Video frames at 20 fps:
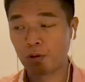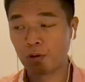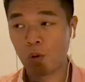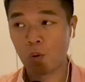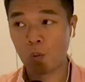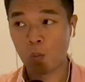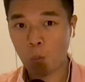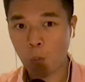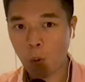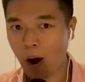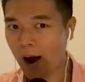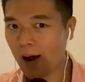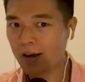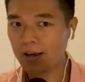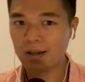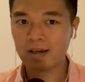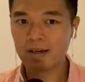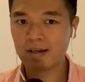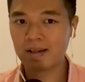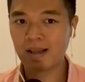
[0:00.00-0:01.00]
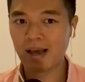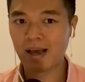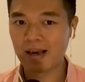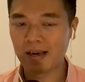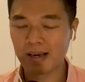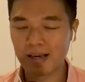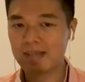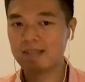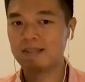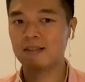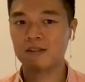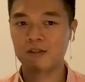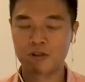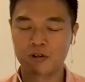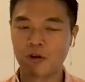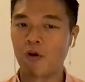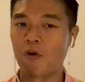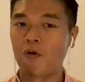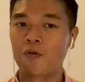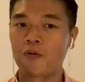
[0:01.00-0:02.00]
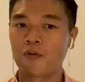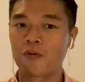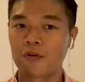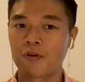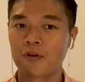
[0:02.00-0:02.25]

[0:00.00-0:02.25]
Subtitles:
to know why that is so.